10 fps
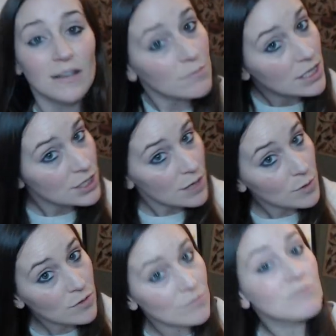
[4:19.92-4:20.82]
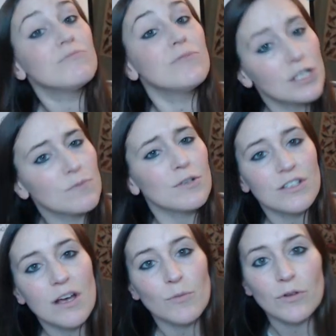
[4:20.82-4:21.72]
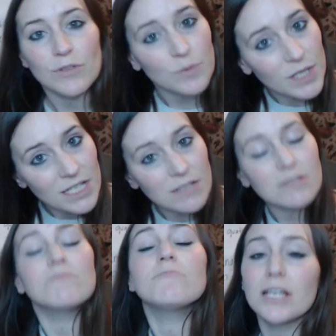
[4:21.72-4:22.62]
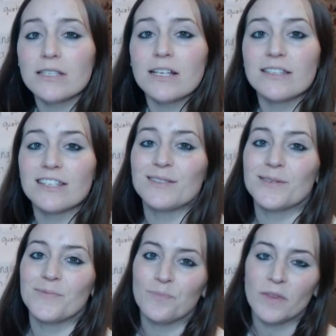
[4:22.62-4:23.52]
Mangiamo? Sì, mangiamo. Should we eat? Yes, let's eat.